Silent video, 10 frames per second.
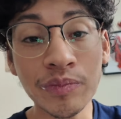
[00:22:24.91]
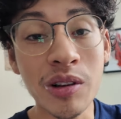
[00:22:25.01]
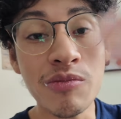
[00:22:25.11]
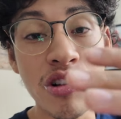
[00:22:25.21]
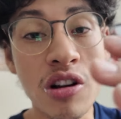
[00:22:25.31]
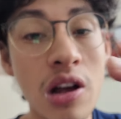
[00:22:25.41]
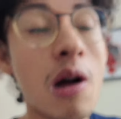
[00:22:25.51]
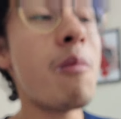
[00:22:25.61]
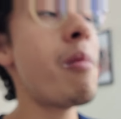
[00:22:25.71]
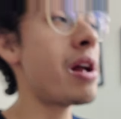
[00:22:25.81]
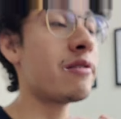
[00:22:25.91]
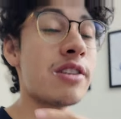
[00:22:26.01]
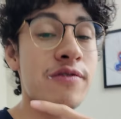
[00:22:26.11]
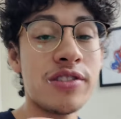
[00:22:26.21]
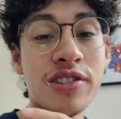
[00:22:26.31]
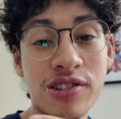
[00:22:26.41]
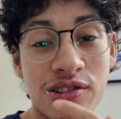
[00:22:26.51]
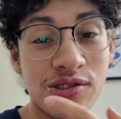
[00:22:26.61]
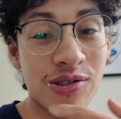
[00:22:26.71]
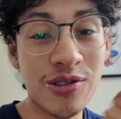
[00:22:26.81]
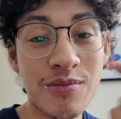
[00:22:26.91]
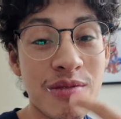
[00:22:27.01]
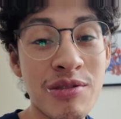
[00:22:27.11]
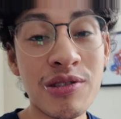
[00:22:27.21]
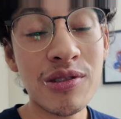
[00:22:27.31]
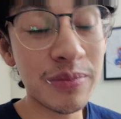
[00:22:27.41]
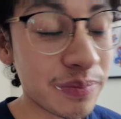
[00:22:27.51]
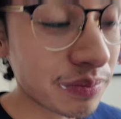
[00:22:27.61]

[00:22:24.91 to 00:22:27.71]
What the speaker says: I'm gonna knock out after I finish the sugar in my mouth.